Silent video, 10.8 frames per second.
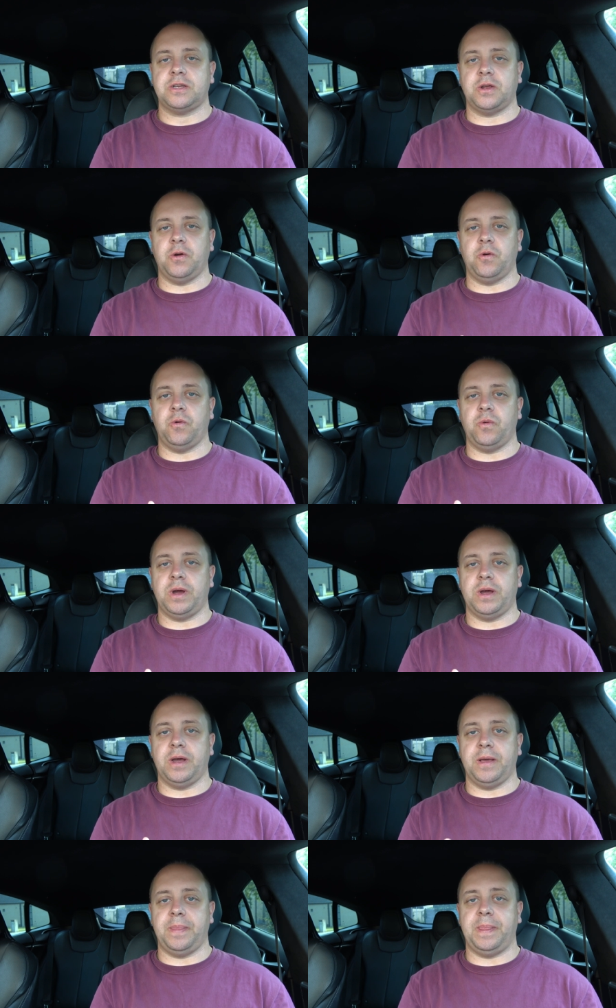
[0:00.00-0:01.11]
So
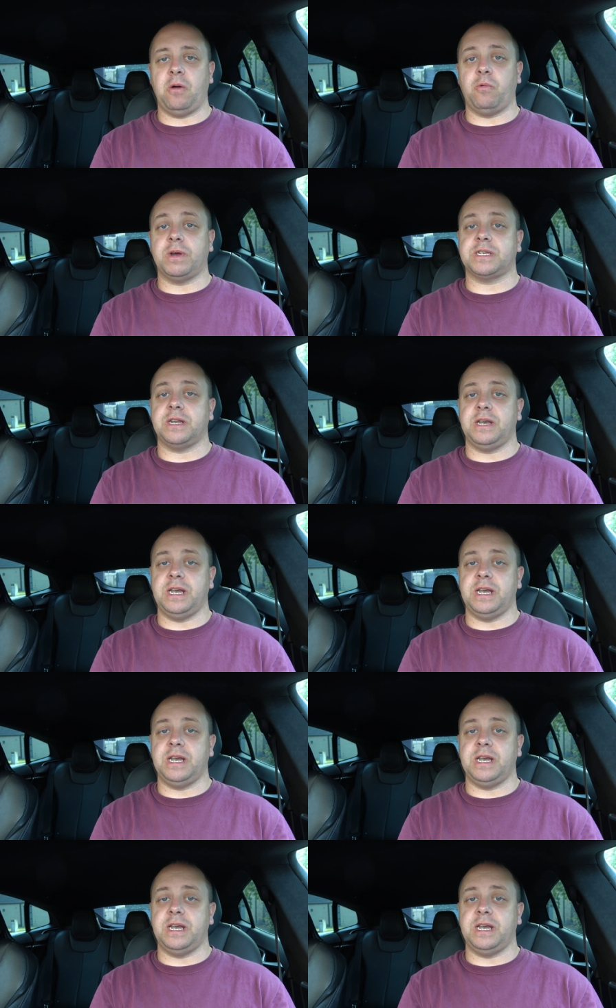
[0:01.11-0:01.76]
uh, that was a